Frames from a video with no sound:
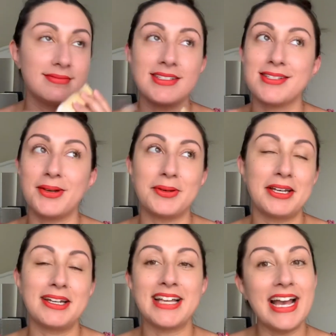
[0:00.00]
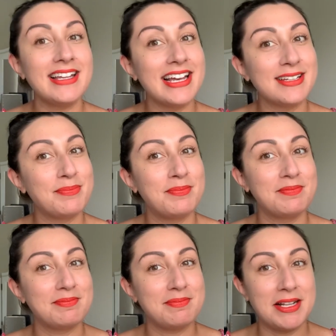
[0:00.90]
So good. I like
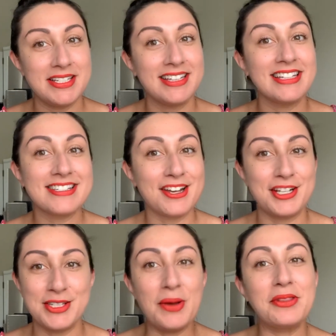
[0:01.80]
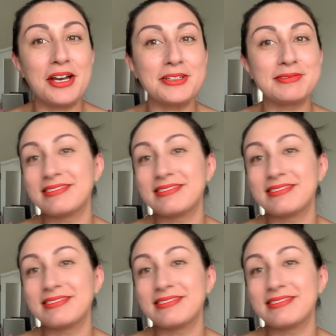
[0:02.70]
melting this on its own though.